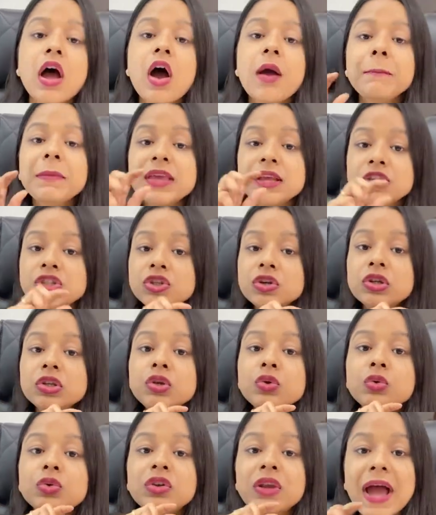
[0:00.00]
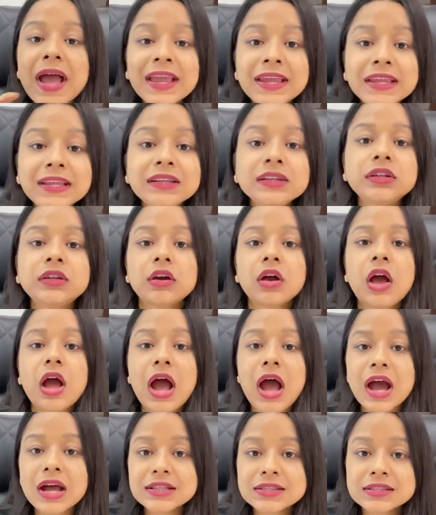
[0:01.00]
make sure you write
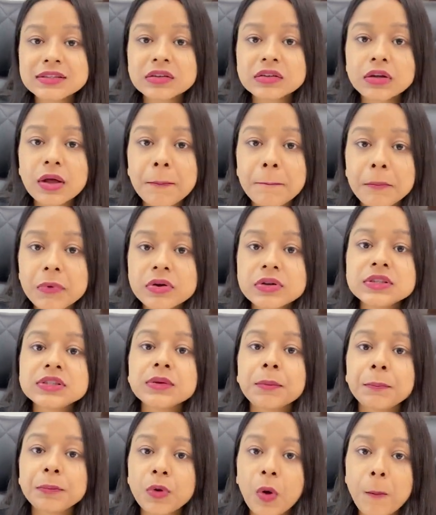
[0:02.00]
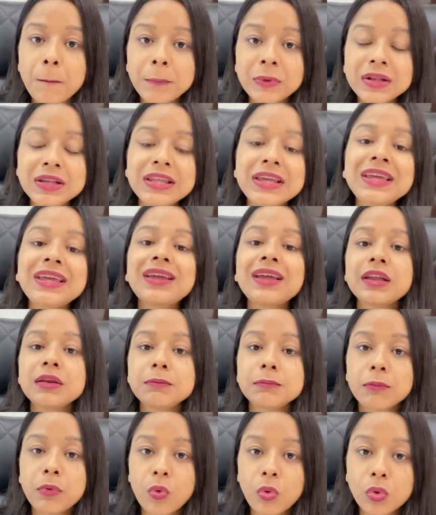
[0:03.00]
answer numbers properly
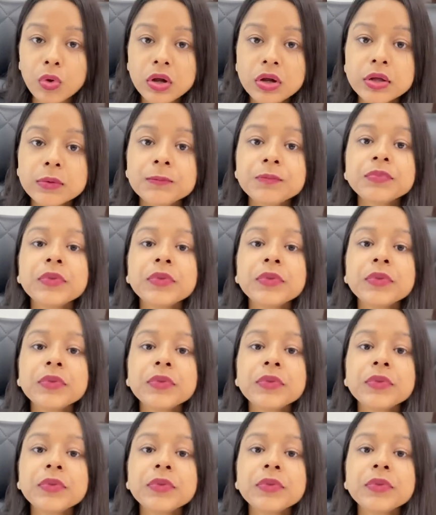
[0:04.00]
in bold